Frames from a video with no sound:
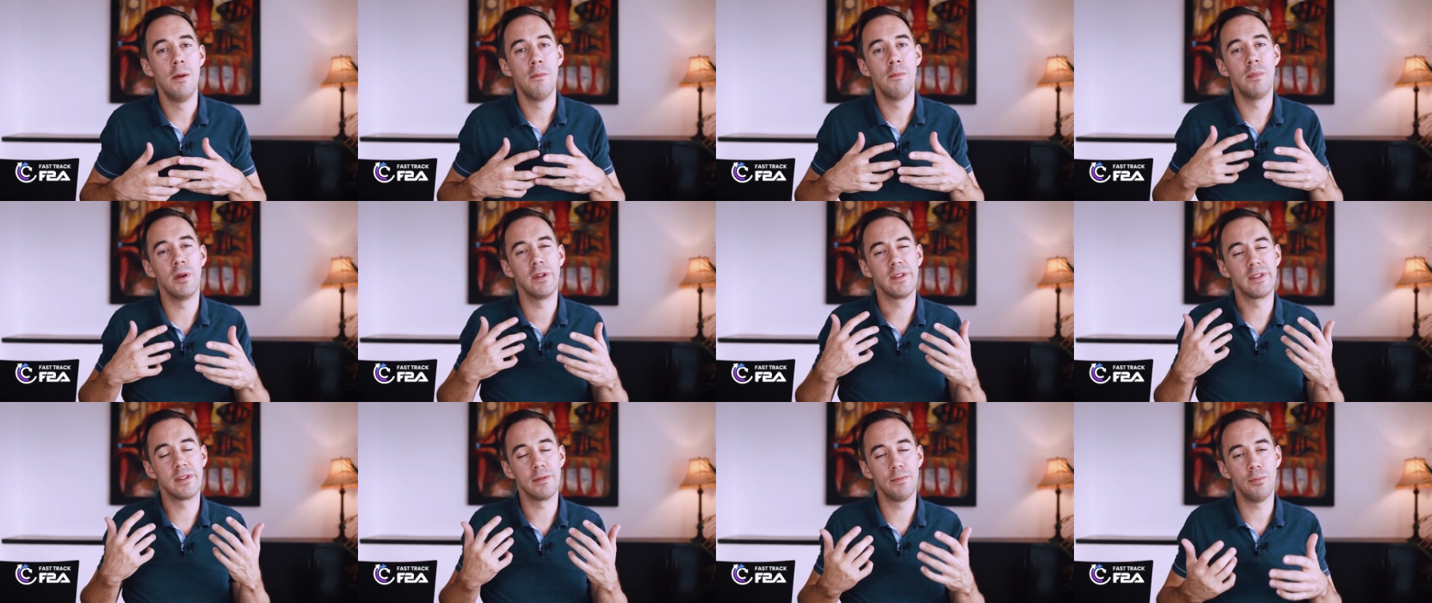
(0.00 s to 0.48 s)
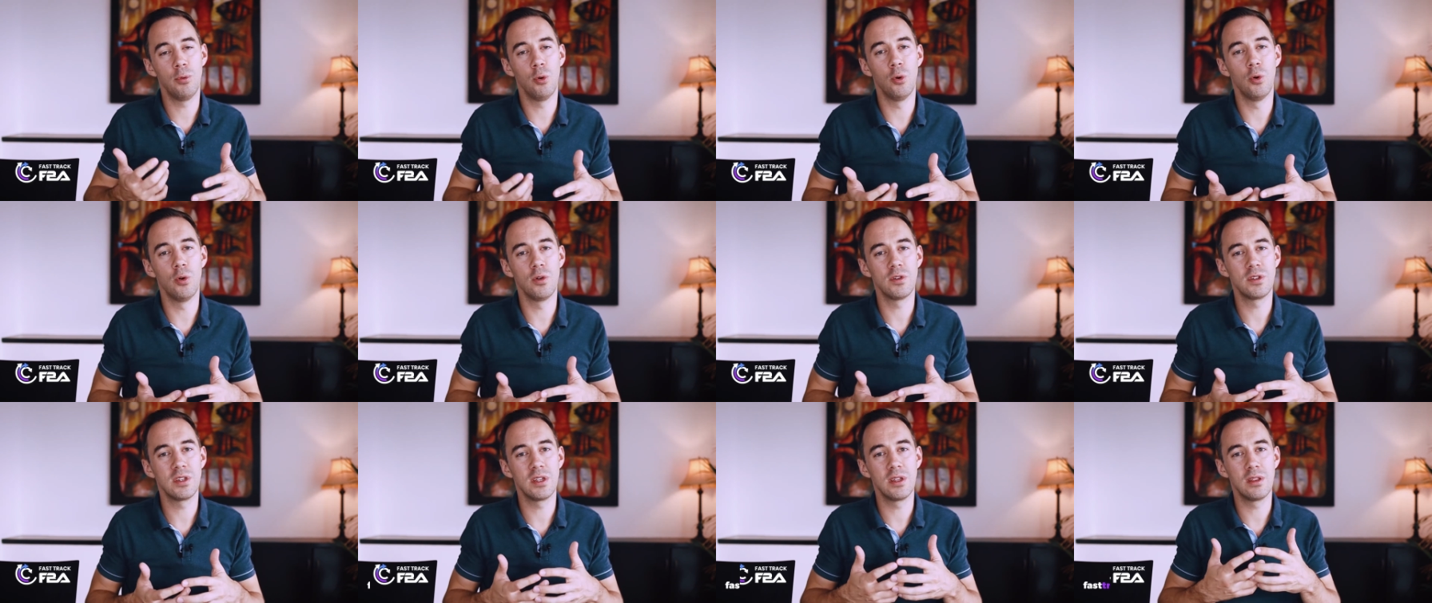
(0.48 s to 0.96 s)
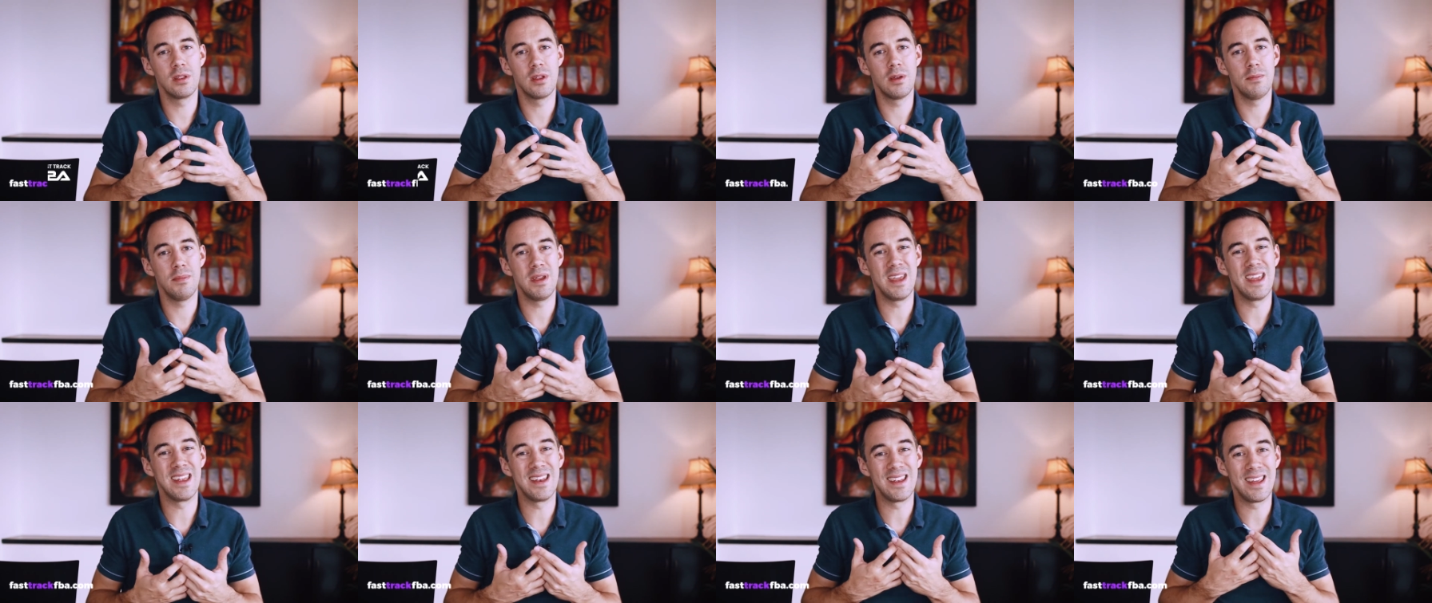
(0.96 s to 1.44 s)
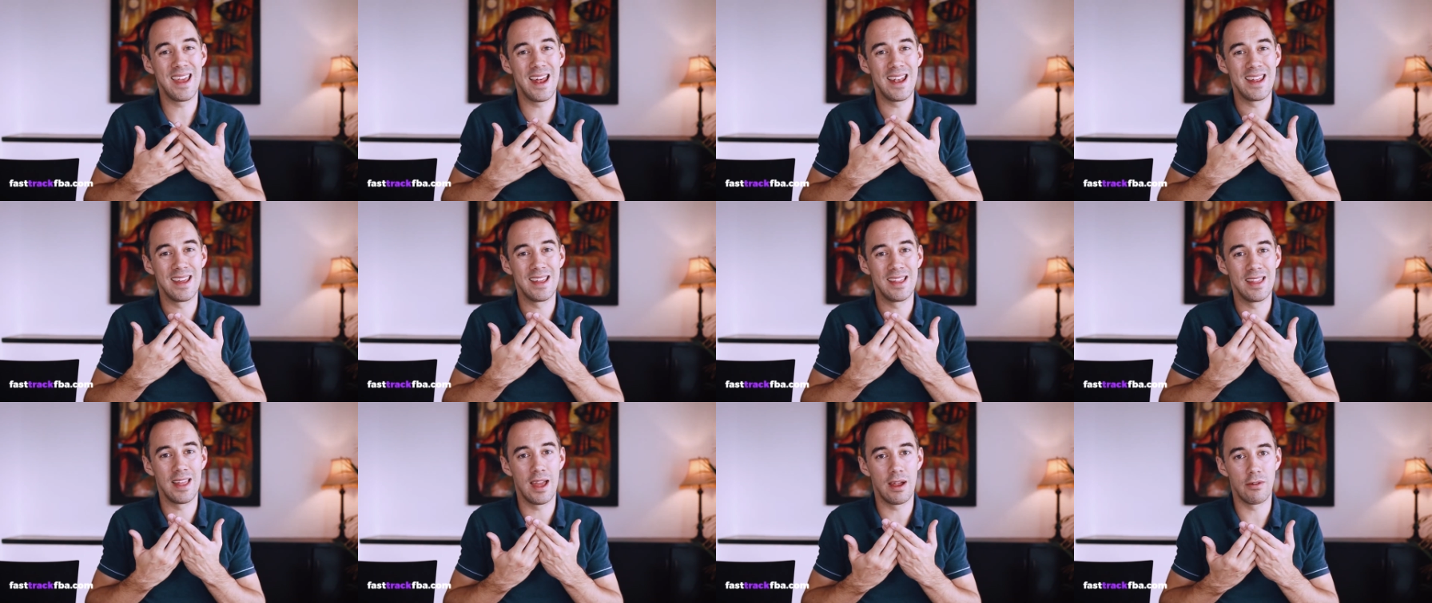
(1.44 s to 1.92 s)
but supporting them in
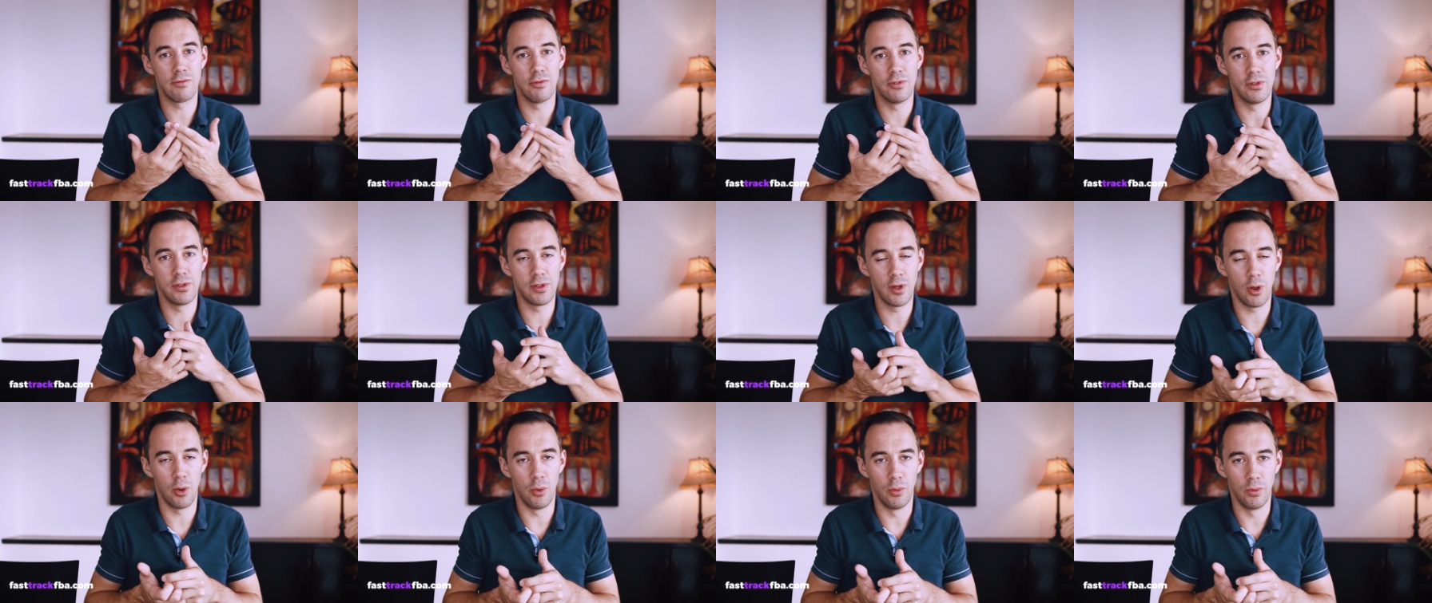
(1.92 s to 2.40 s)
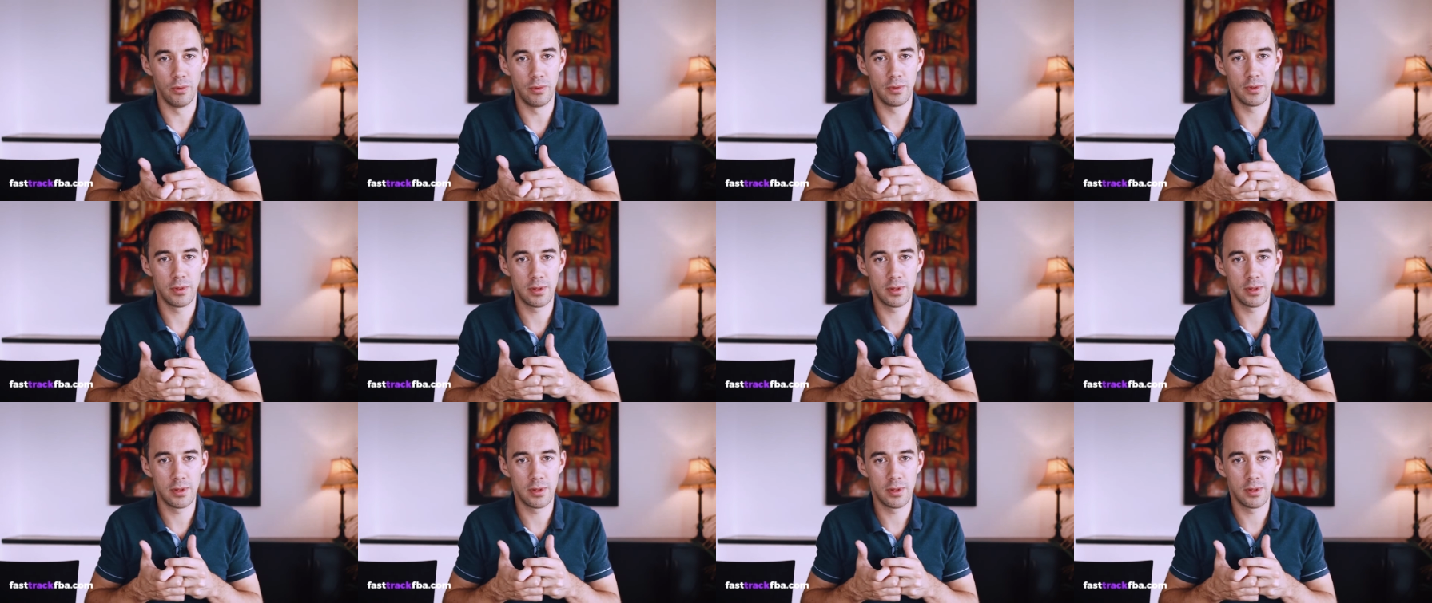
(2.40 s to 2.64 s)
getting that result.